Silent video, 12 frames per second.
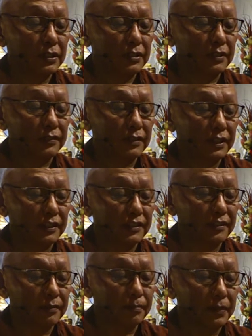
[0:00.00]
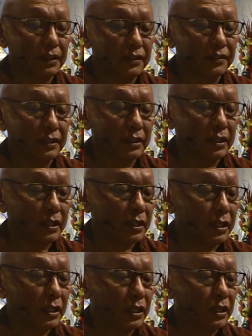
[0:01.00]
just like space
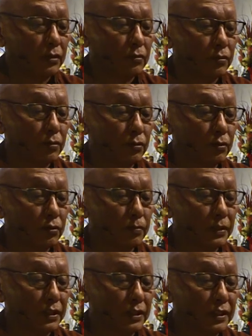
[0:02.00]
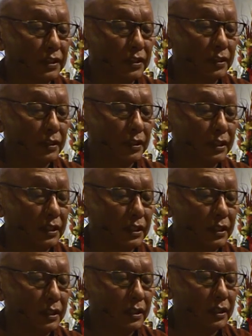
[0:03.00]
and would not be
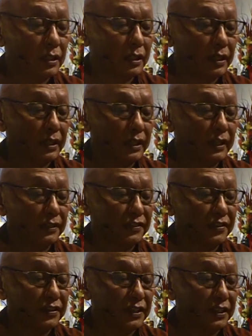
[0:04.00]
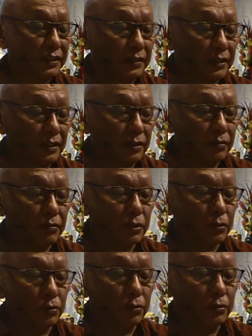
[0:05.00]
a state
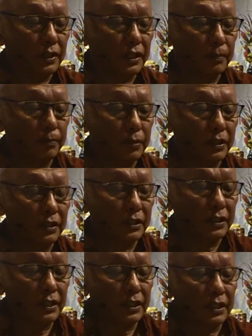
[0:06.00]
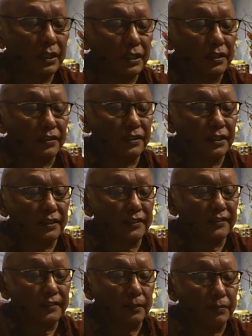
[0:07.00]
which could appear a real
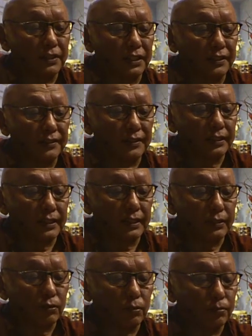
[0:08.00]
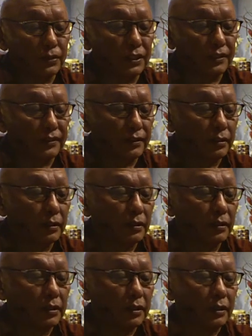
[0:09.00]
subjects and objects.
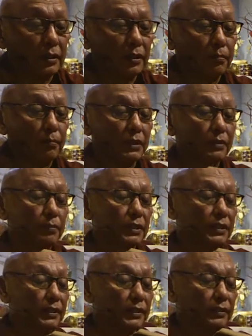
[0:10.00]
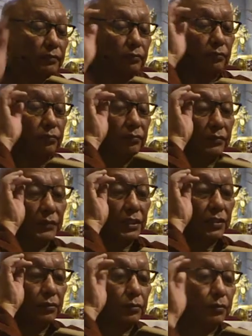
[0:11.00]
Madhyamika
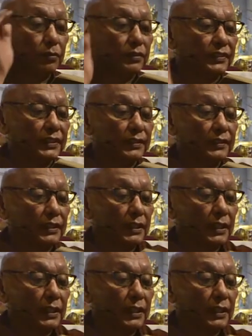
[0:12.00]
school says,